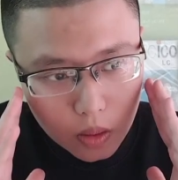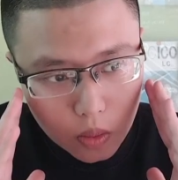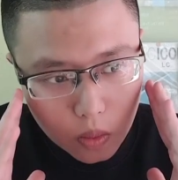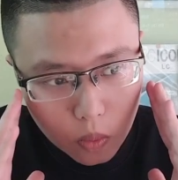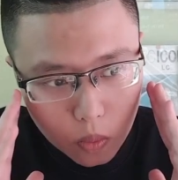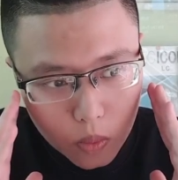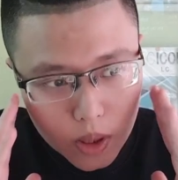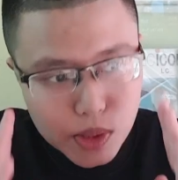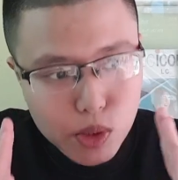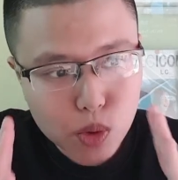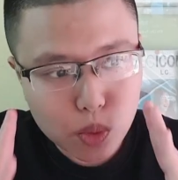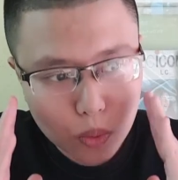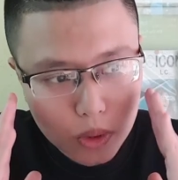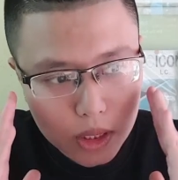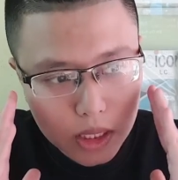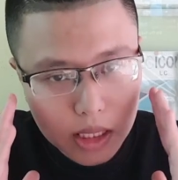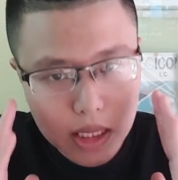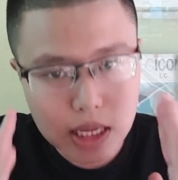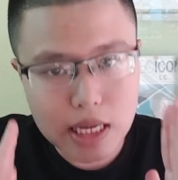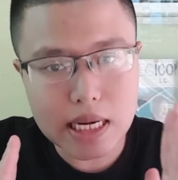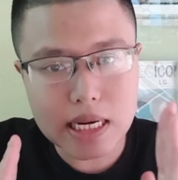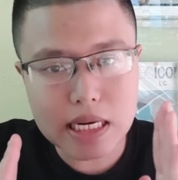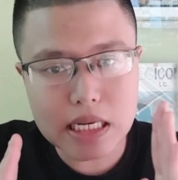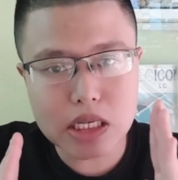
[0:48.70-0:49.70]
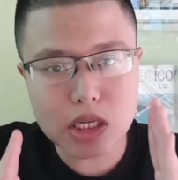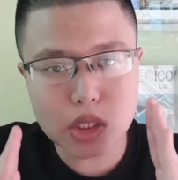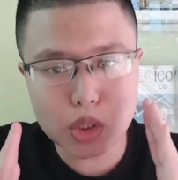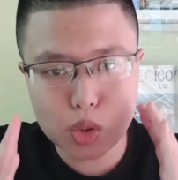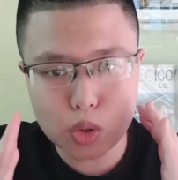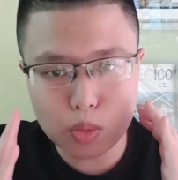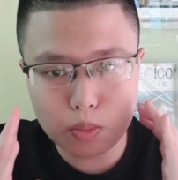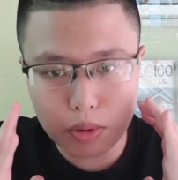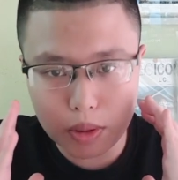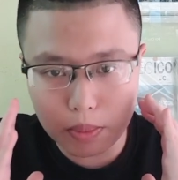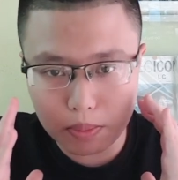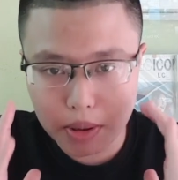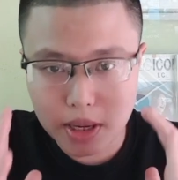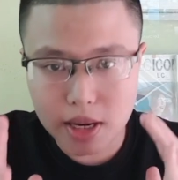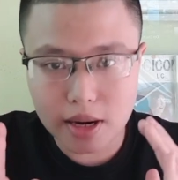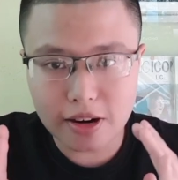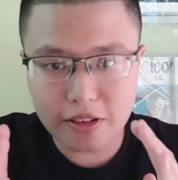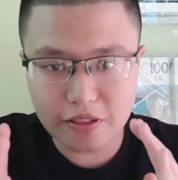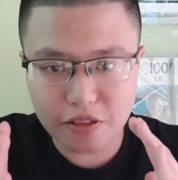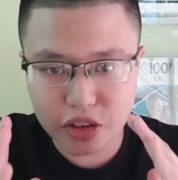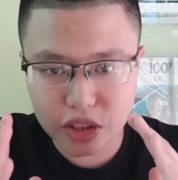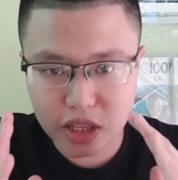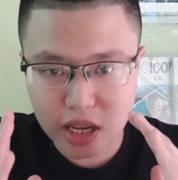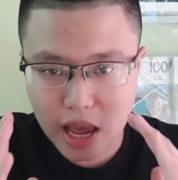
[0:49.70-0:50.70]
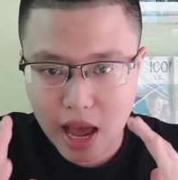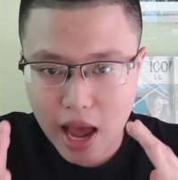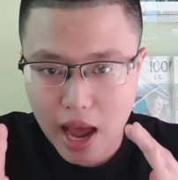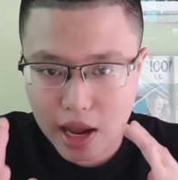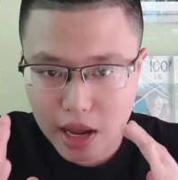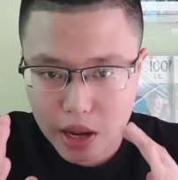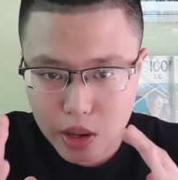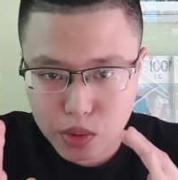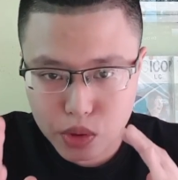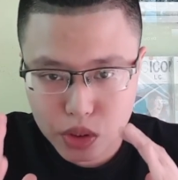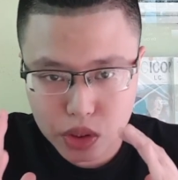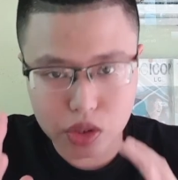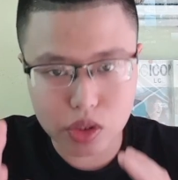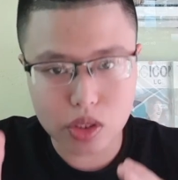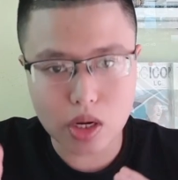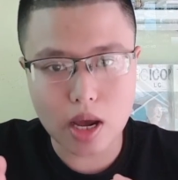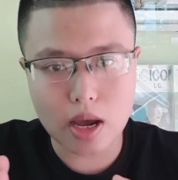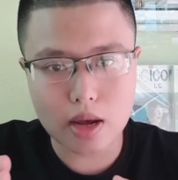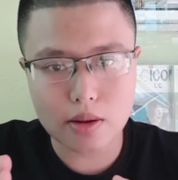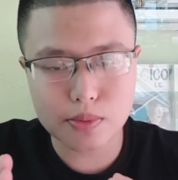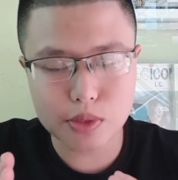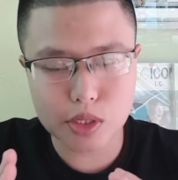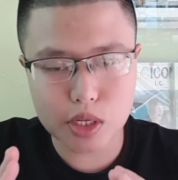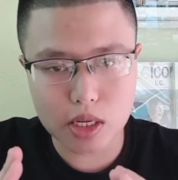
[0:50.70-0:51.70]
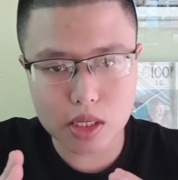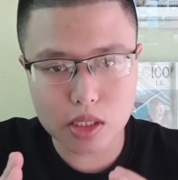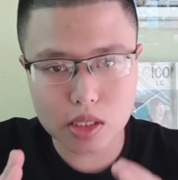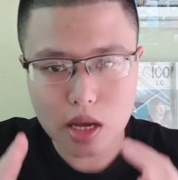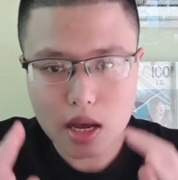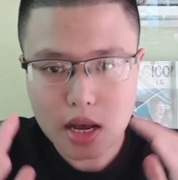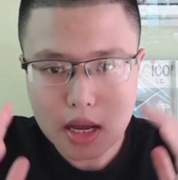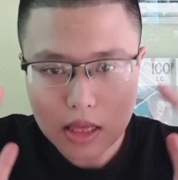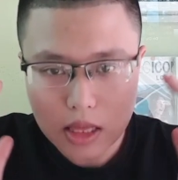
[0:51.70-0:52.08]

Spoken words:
what we need to prepare for the IELTS exams is